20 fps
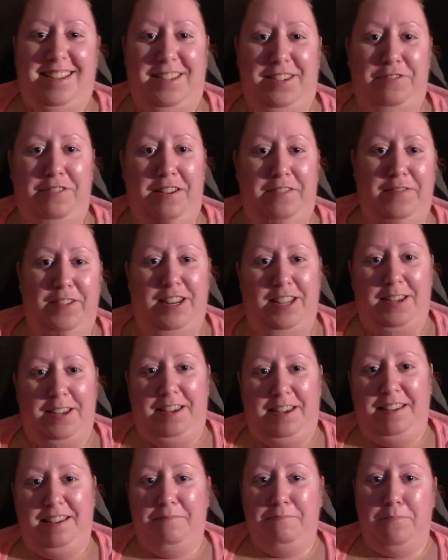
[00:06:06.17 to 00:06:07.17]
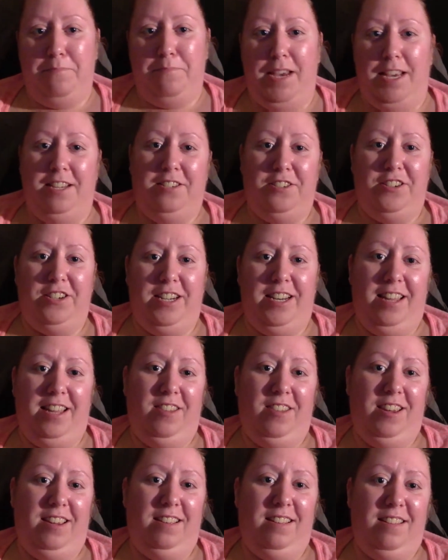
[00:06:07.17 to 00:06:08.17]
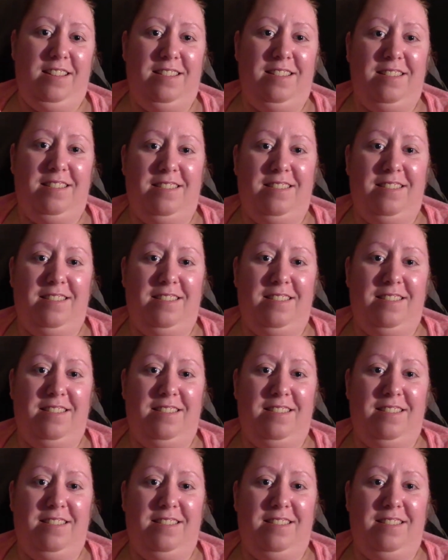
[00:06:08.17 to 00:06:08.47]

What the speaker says: You have any pets or anything?